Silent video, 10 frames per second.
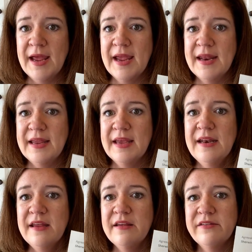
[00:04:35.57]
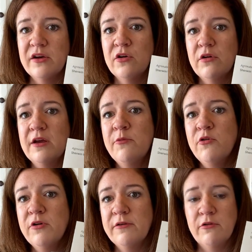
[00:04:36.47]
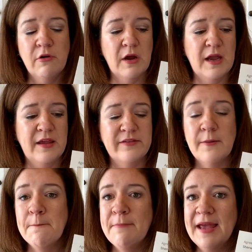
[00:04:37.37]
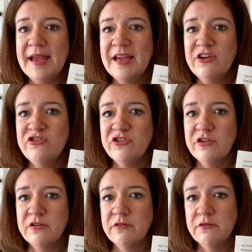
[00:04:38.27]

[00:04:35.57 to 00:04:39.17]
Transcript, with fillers: and it is agreeable gray's beige